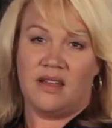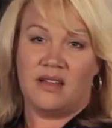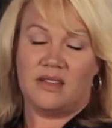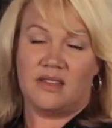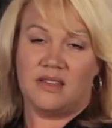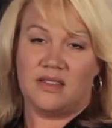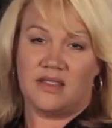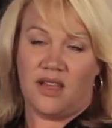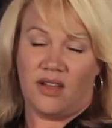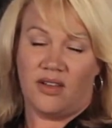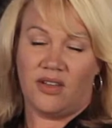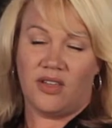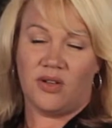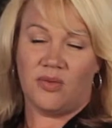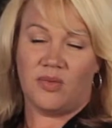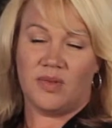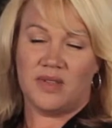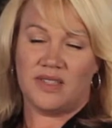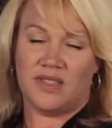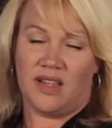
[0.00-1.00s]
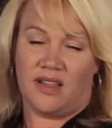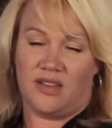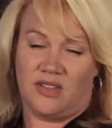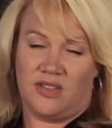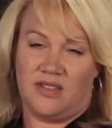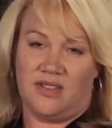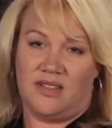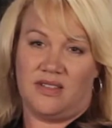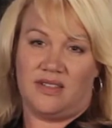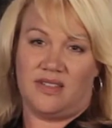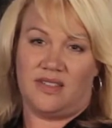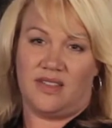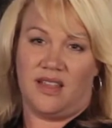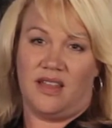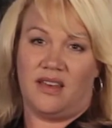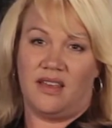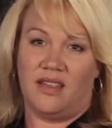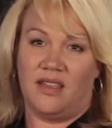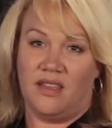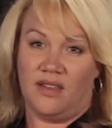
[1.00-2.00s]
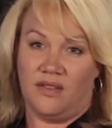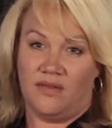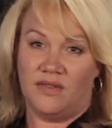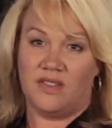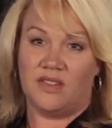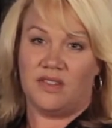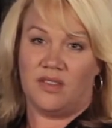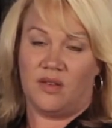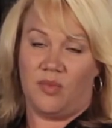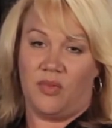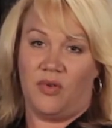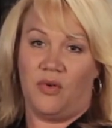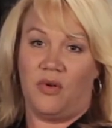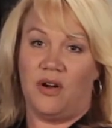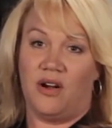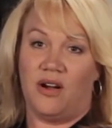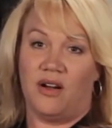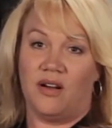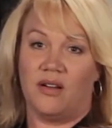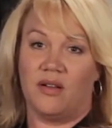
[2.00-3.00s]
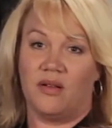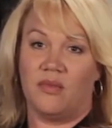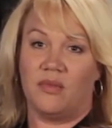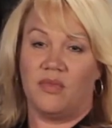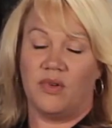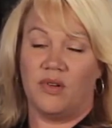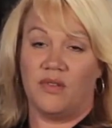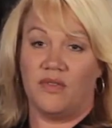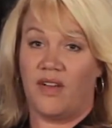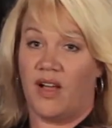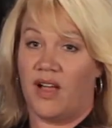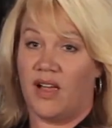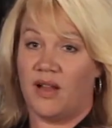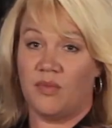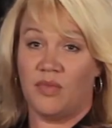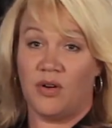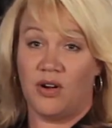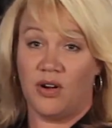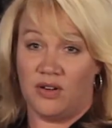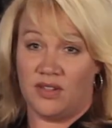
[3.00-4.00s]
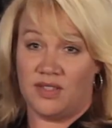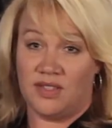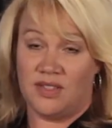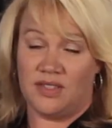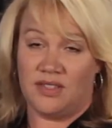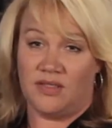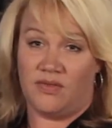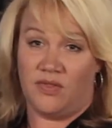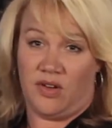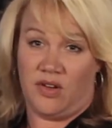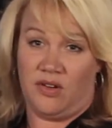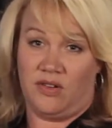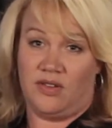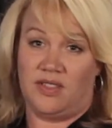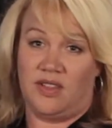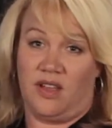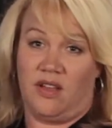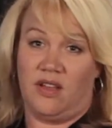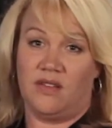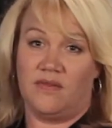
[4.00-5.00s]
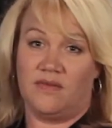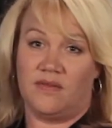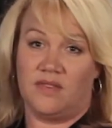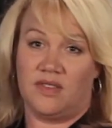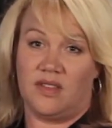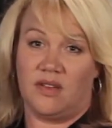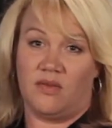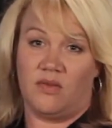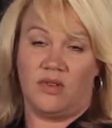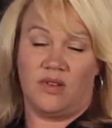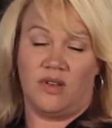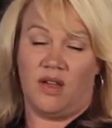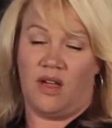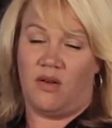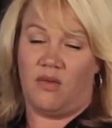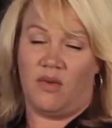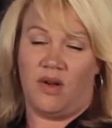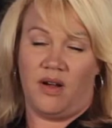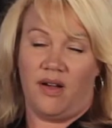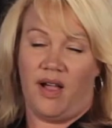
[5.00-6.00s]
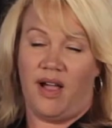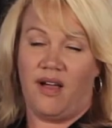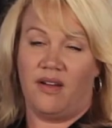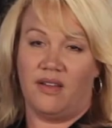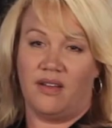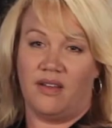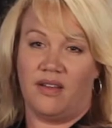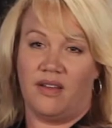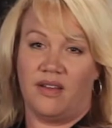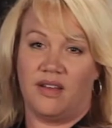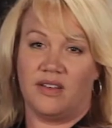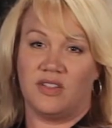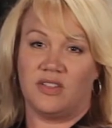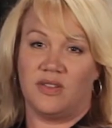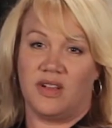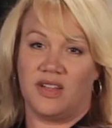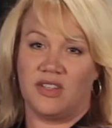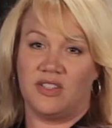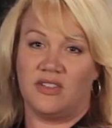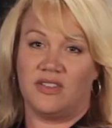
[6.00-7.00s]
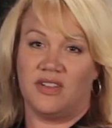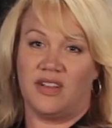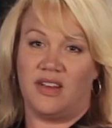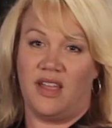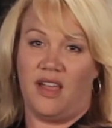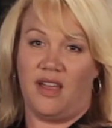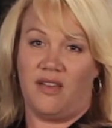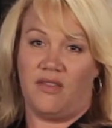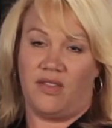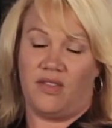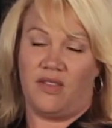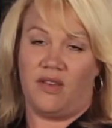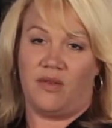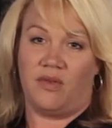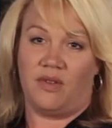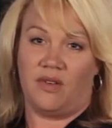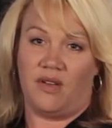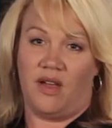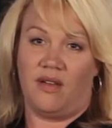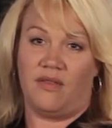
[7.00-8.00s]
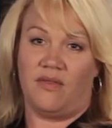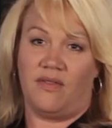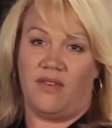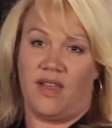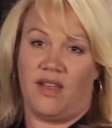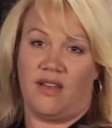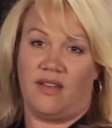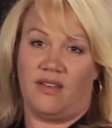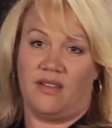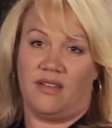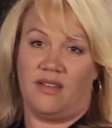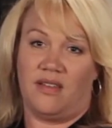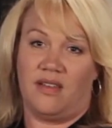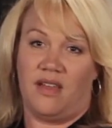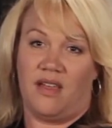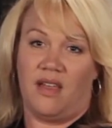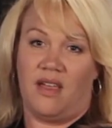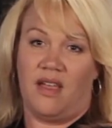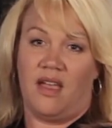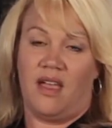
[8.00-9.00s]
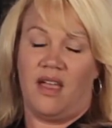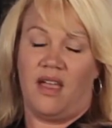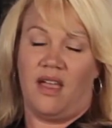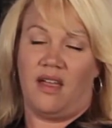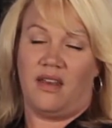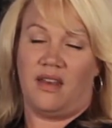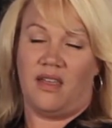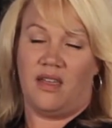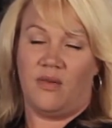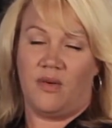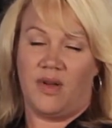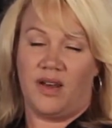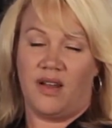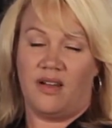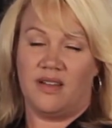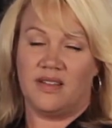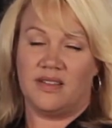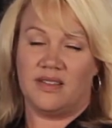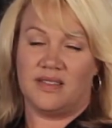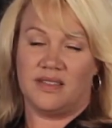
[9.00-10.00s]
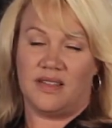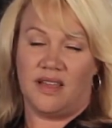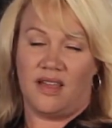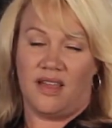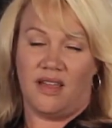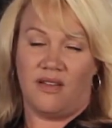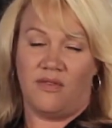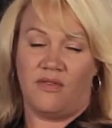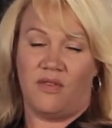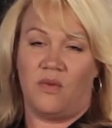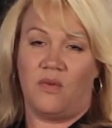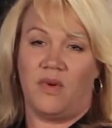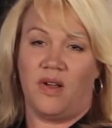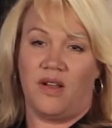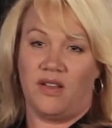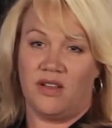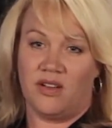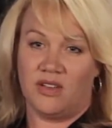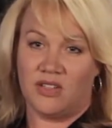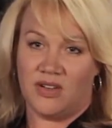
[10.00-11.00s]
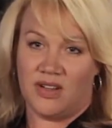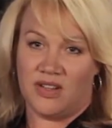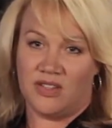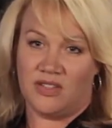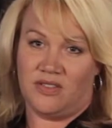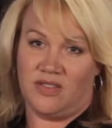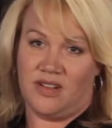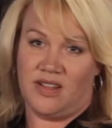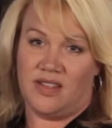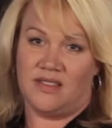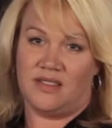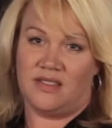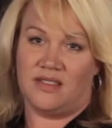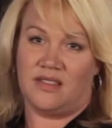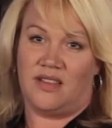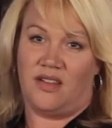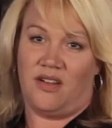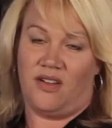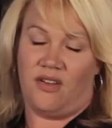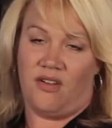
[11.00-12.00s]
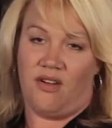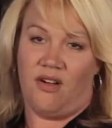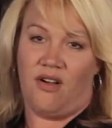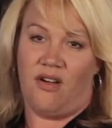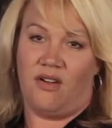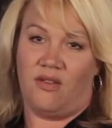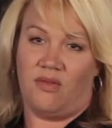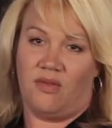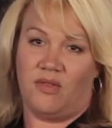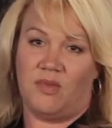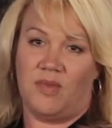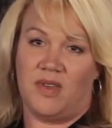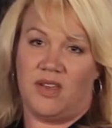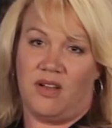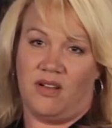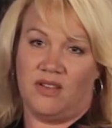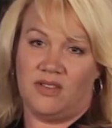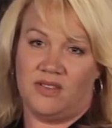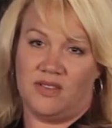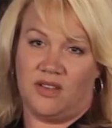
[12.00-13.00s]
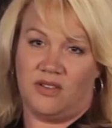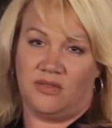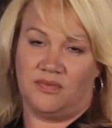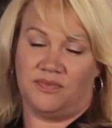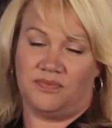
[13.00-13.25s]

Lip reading: sell your possessions and give to the poor. Provide purses for yourselves that will not wear out, a treasure in heaven that will not fail. And he went on to say, for where your treasure is, there your heart will be also.